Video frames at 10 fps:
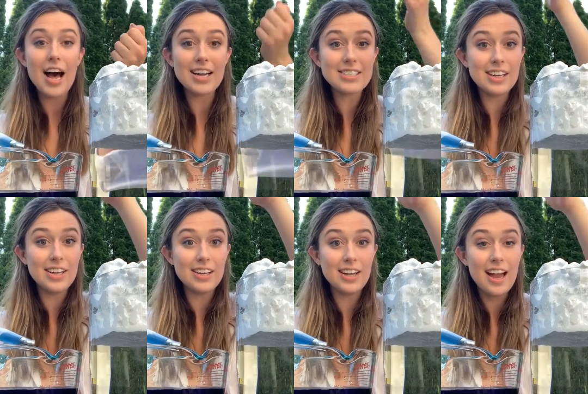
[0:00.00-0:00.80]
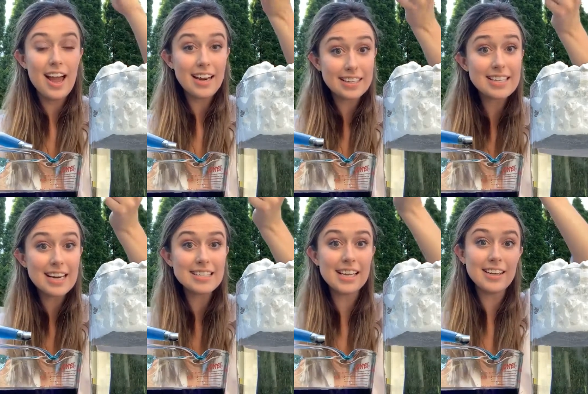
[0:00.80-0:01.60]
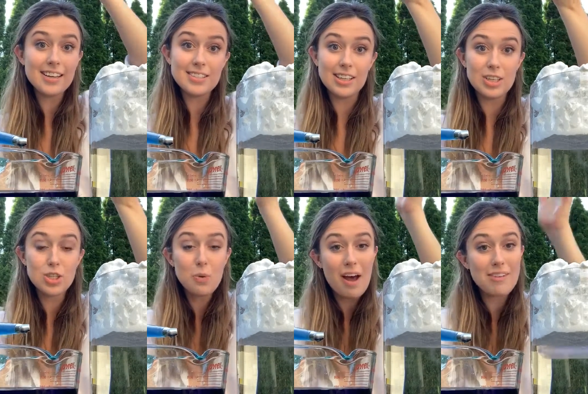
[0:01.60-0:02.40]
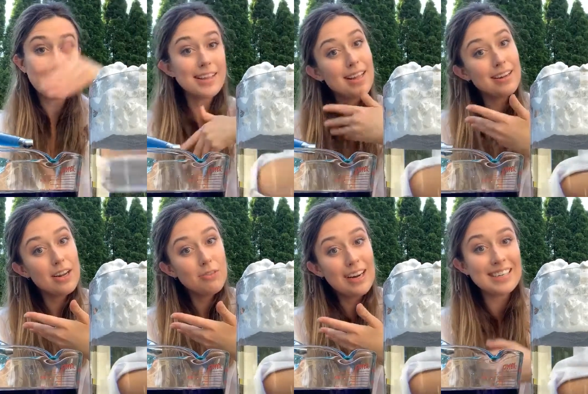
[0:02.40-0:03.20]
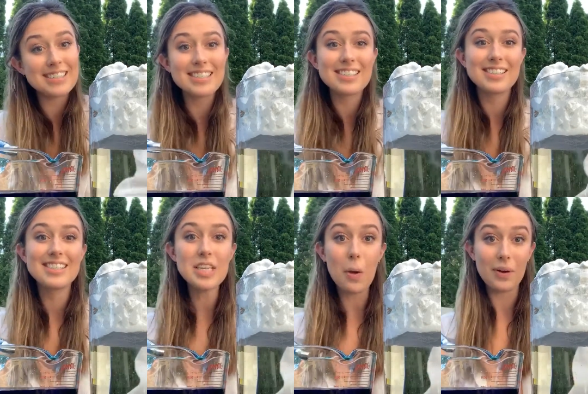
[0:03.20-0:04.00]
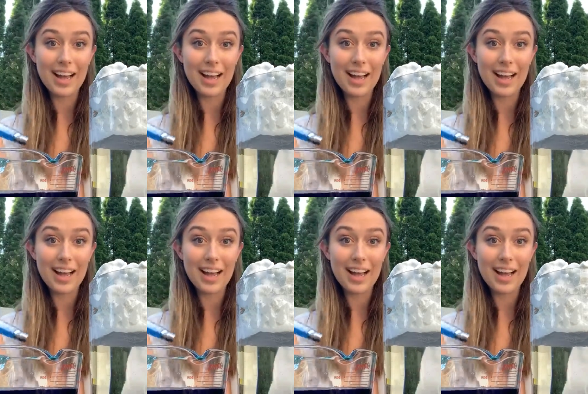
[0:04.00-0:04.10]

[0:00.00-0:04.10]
until and condensing until it's too heavy and then it rains. So